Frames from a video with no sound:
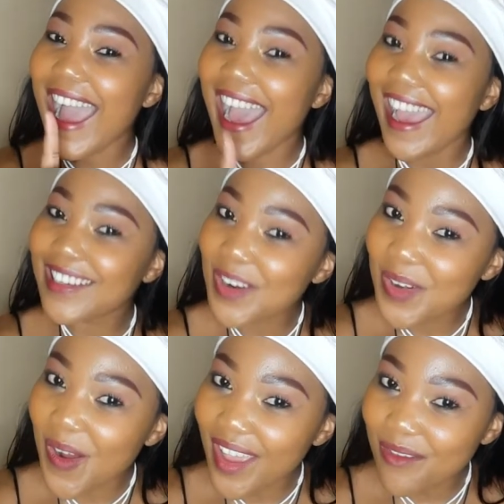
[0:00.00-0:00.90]
I don't
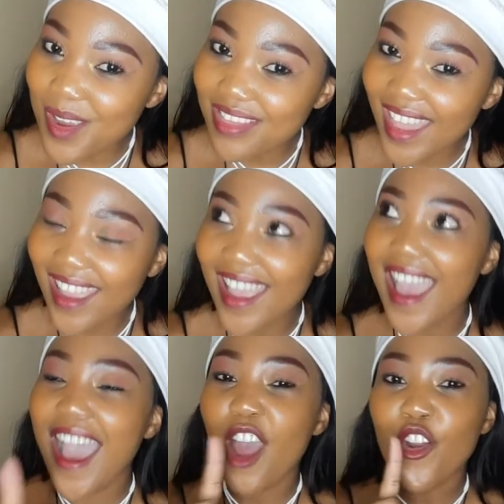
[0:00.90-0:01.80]
know everything.
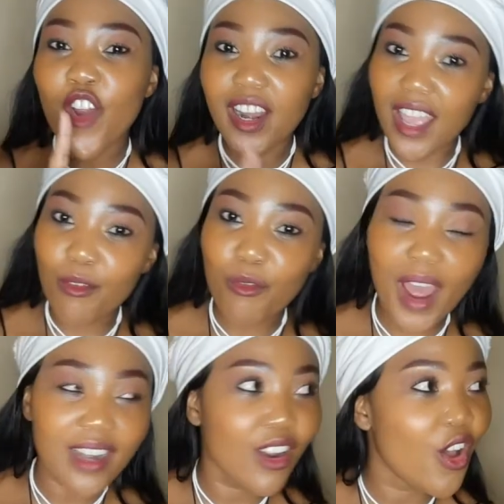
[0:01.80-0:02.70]
Not
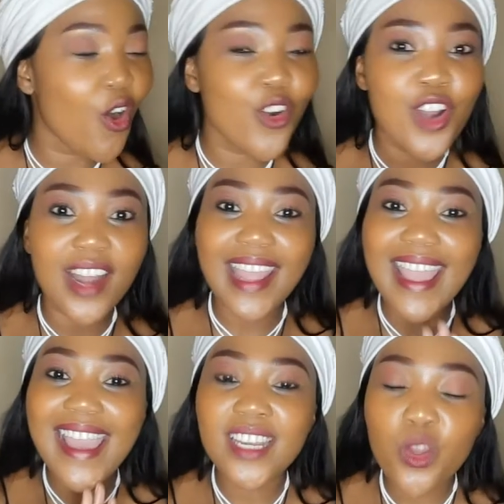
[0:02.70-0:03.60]
everyone or not
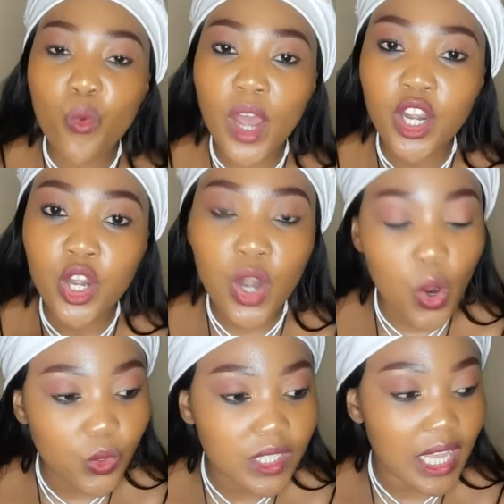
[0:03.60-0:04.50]
anyone
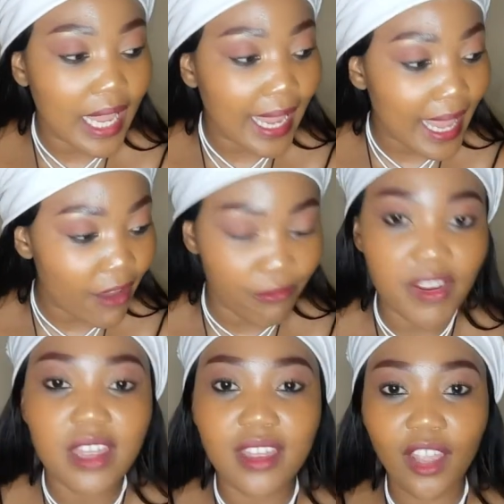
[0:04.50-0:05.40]
knows
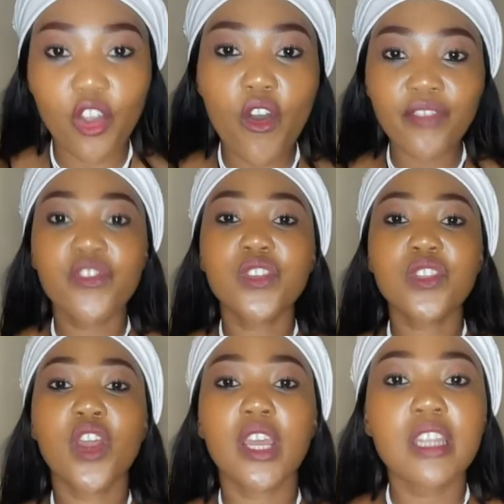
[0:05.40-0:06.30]
everything on this
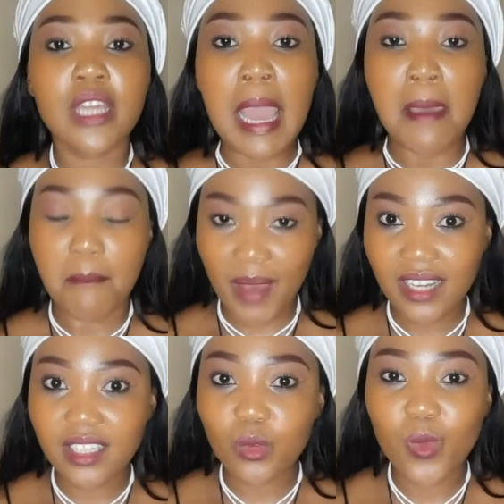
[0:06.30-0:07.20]
earth,
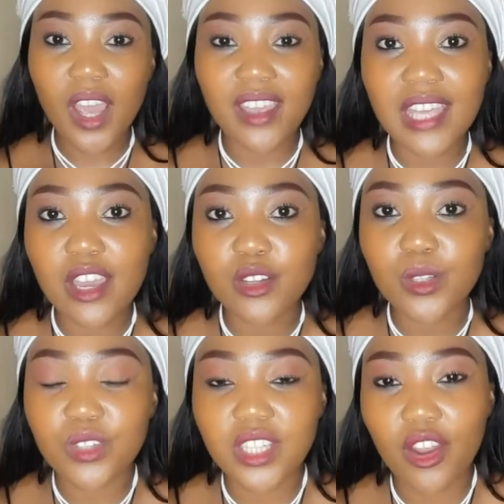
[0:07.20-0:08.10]
but we are here
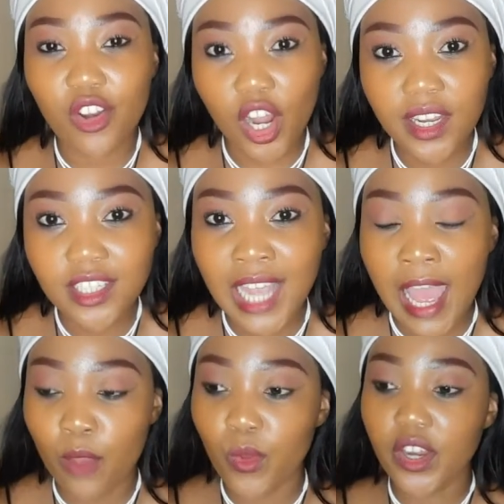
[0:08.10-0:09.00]
to share knowledge.
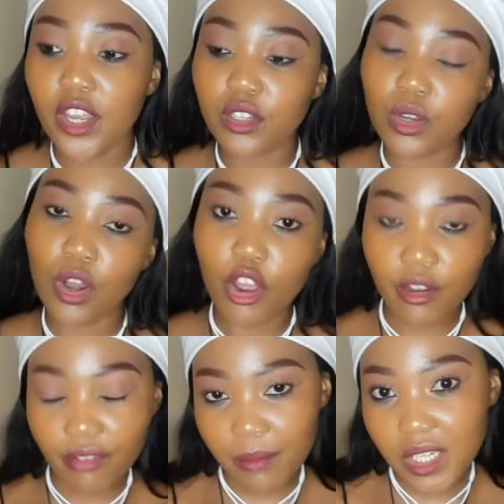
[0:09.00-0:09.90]
We are here to learn
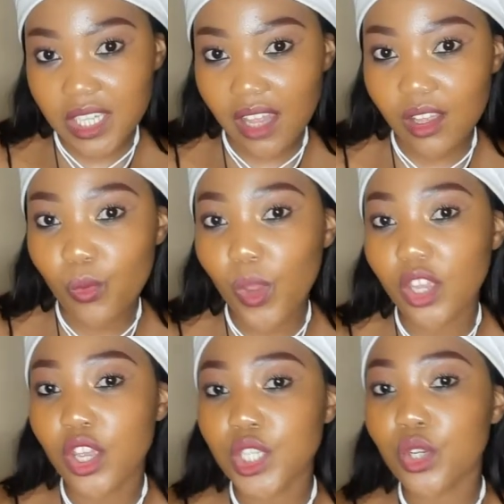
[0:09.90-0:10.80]
from each other. We are
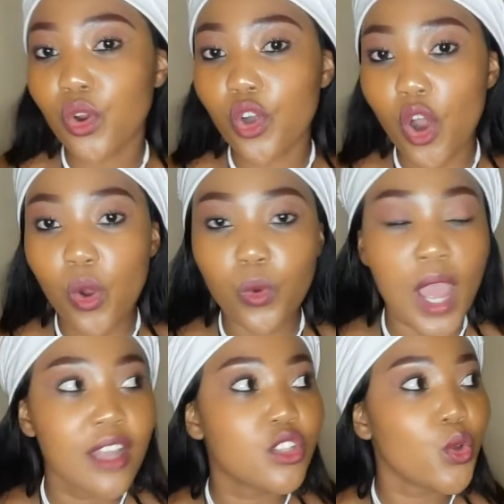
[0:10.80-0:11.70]
here to grow,
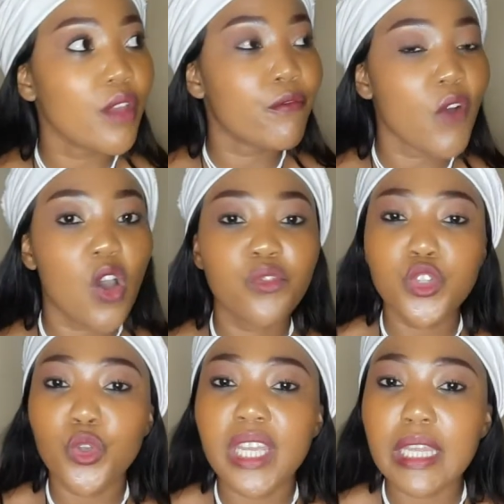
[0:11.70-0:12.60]
to evolve,
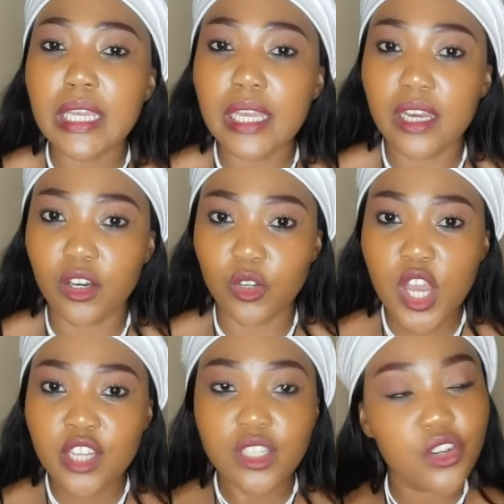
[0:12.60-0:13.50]
to heal,
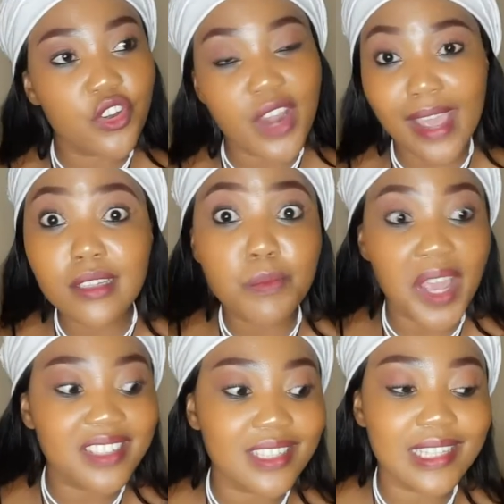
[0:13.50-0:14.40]
to create
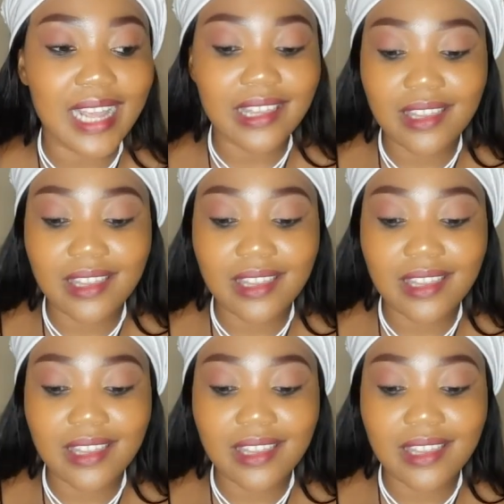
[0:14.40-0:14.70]
spaces like